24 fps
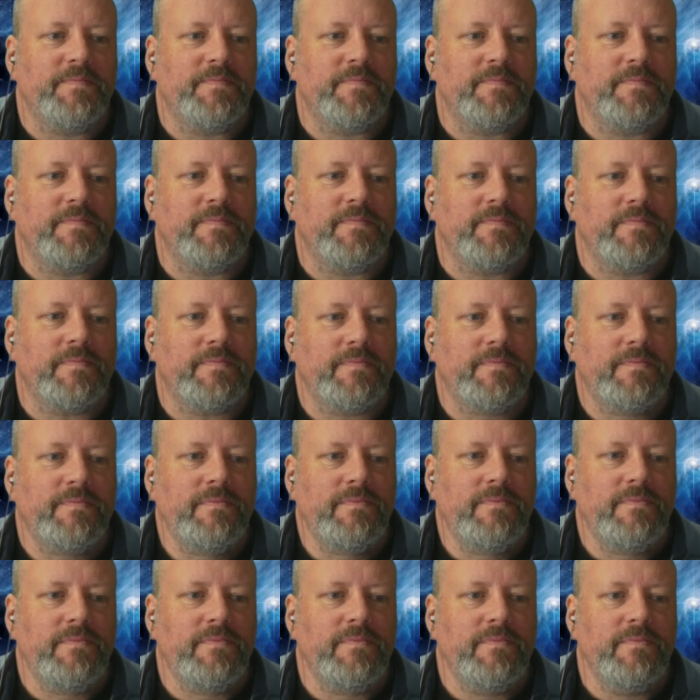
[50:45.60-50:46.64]

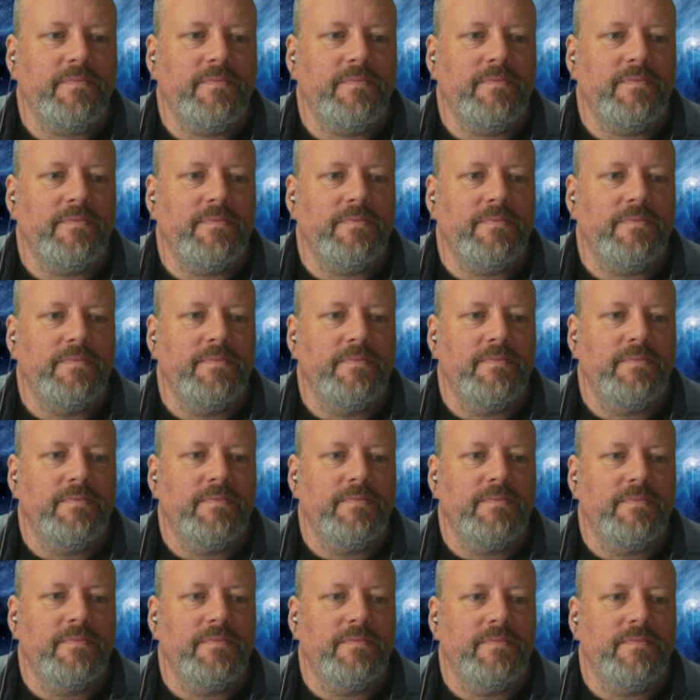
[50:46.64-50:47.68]

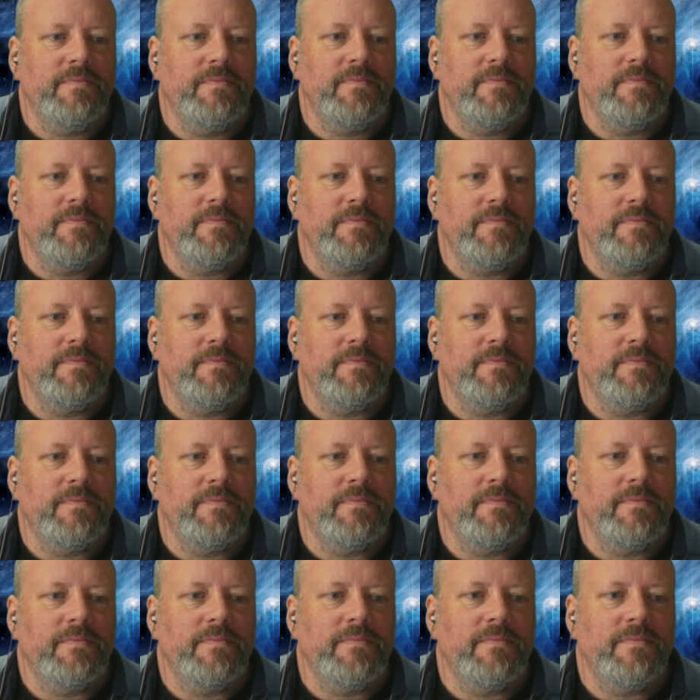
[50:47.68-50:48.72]

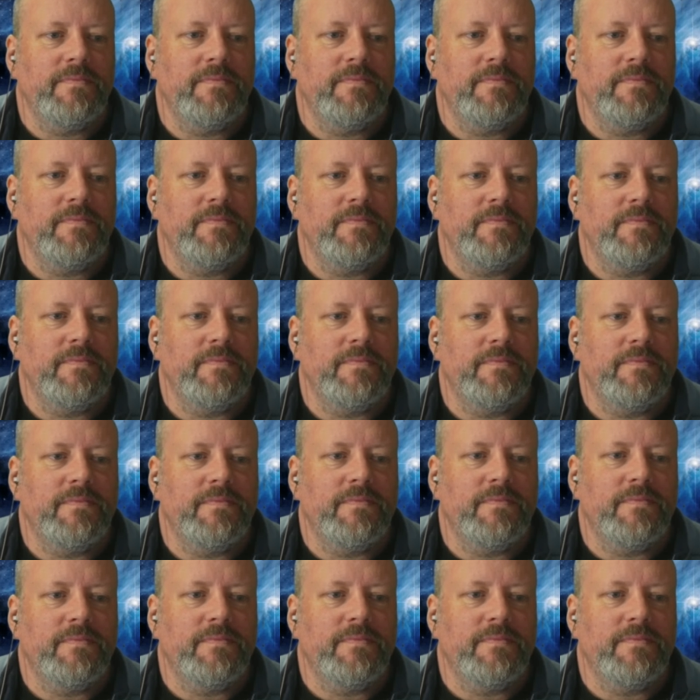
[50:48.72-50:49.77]

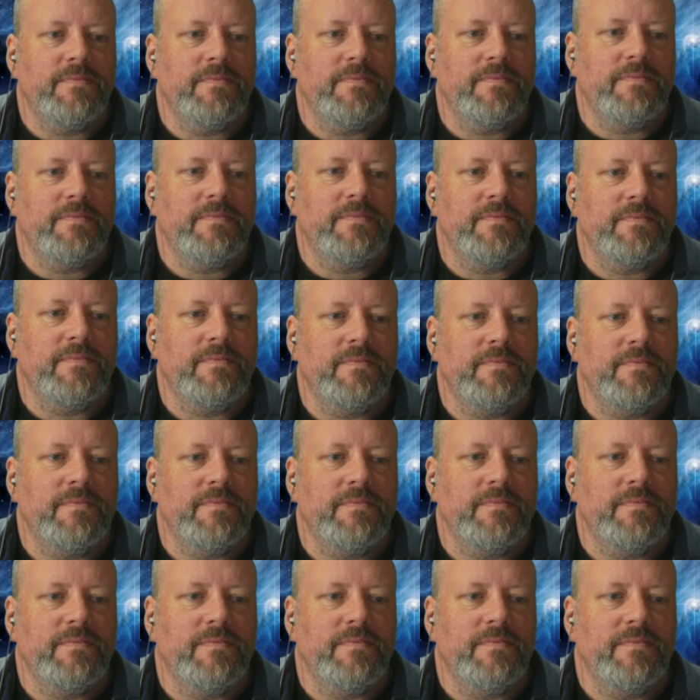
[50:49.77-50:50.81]

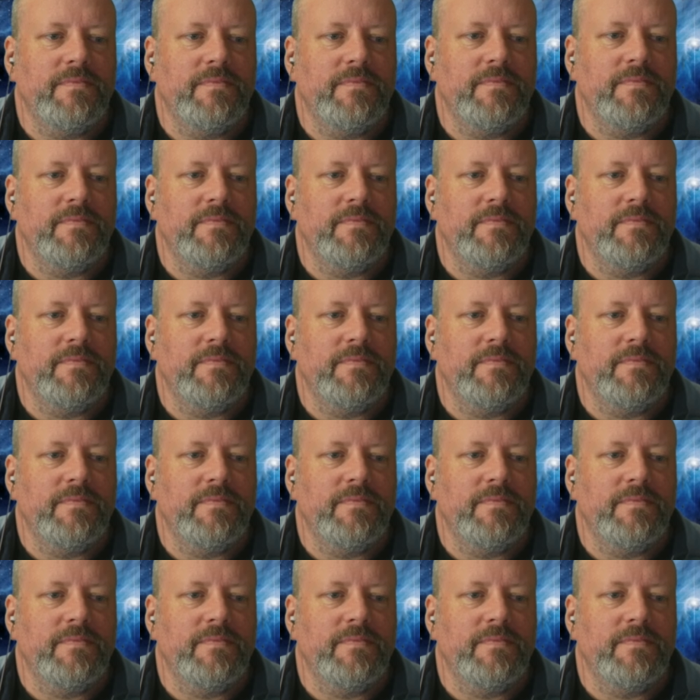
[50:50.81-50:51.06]
This person isn't speaking.